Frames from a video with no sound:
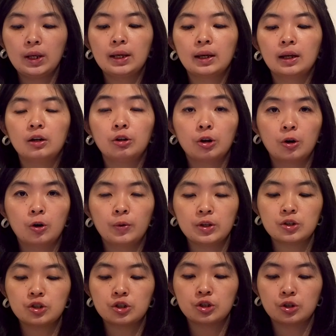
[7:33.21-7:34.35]
you can go
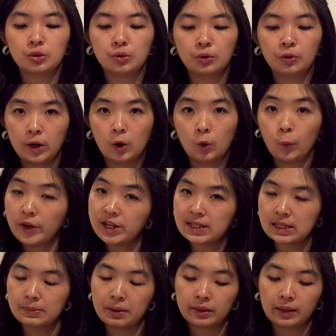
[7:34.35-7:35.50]
into the Widgetsmith